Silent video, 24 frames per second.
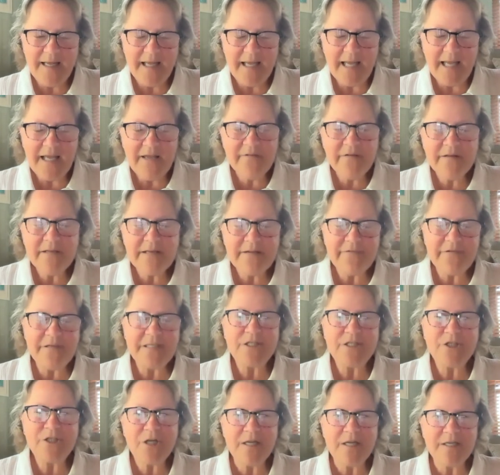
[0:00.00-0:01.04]
even if
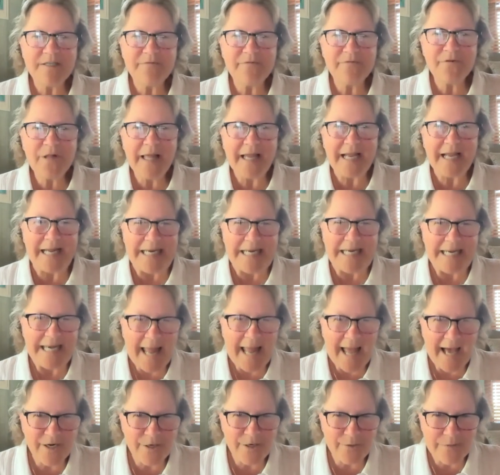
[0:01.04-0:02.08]
it's just for like a
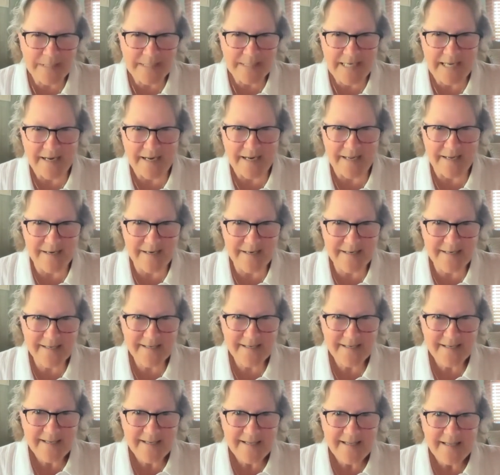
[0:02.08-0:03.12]
nanosecond,
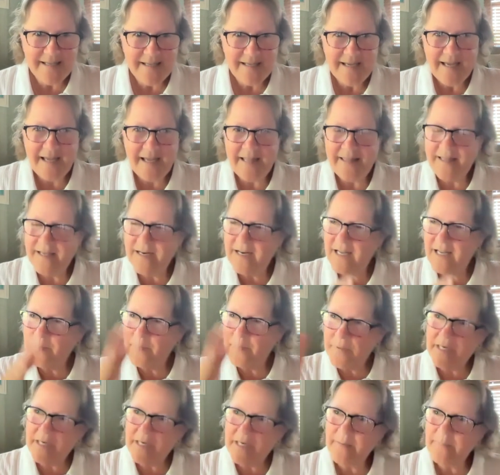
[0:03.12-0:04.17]
and then I
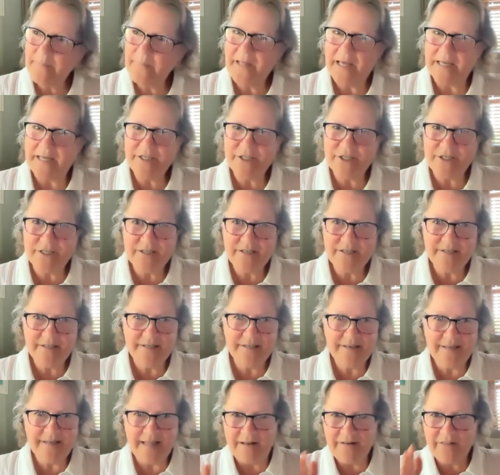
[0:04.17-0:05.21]
pick up that
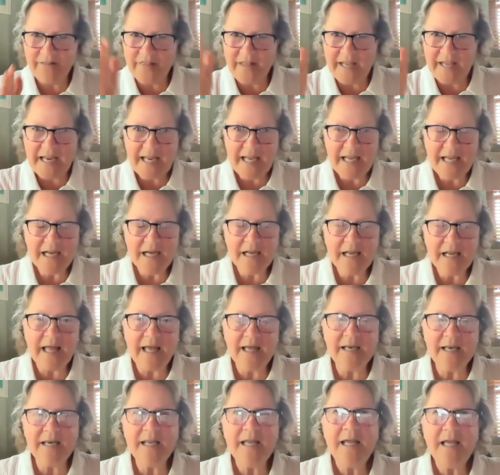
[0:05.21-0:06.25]
that thinking
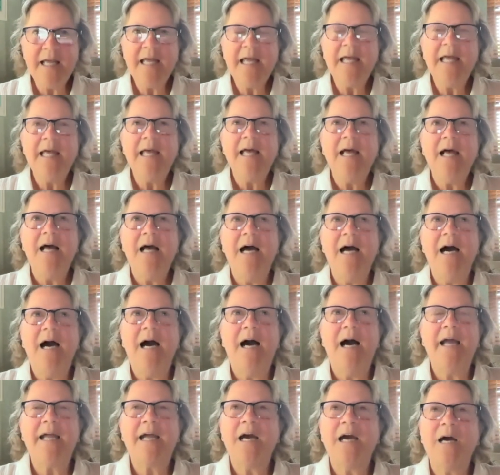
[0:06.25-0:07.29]
again,
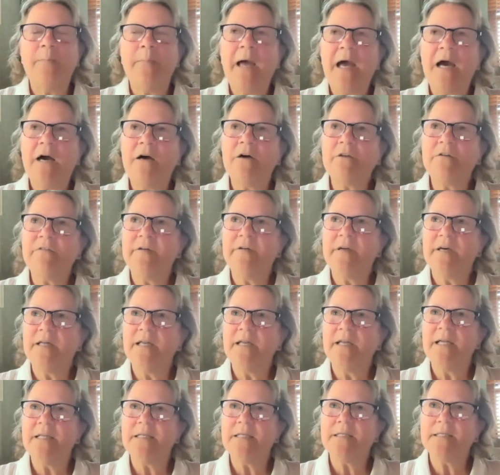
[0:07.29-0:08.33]
I come out of it
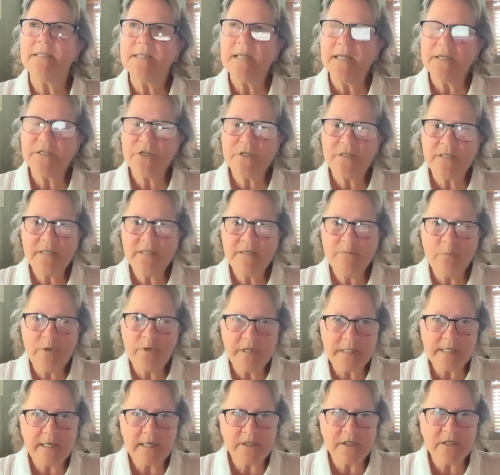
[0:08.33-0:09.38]
in such a with
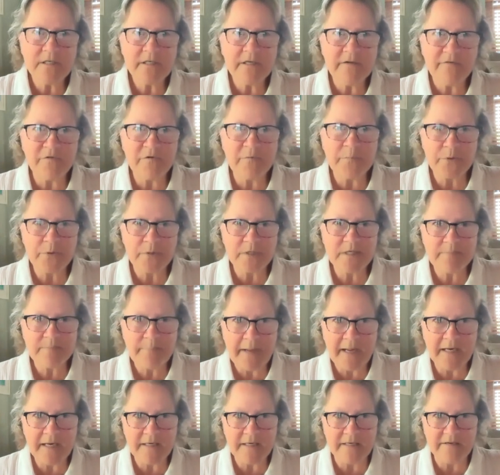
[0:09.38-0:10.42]
such a different
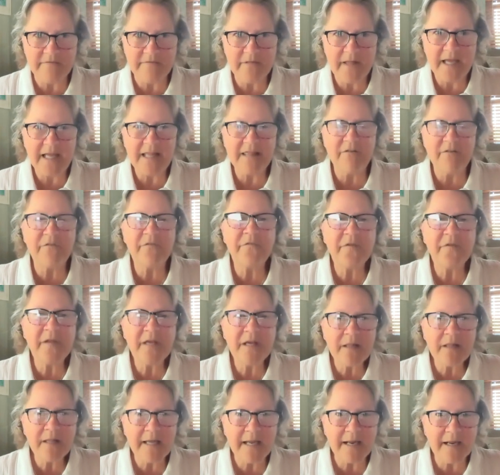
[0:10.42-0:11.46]
perspective. Like the
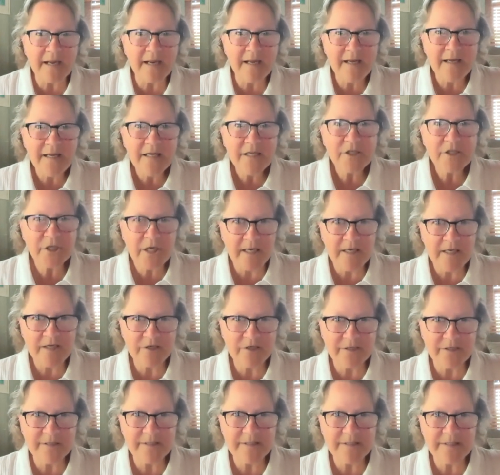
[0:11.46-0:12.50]
feeling
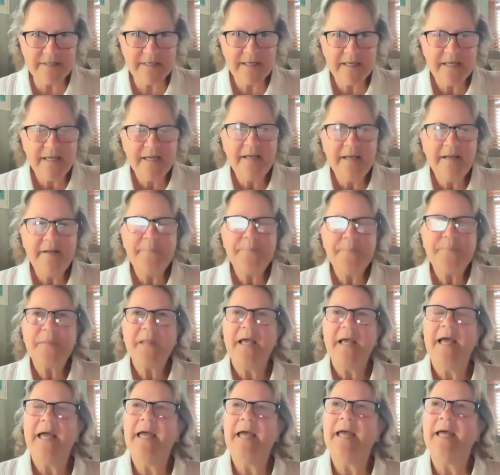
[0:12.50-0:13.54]
changes,
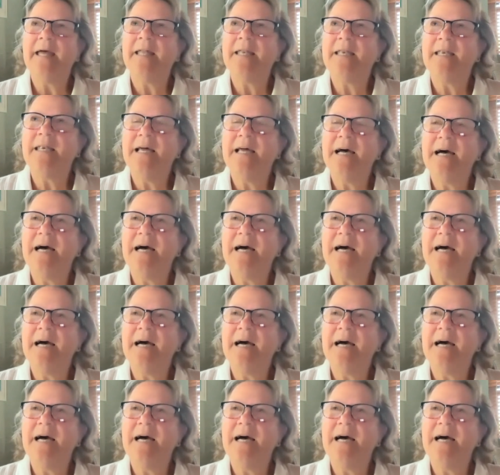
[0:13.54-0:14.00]
and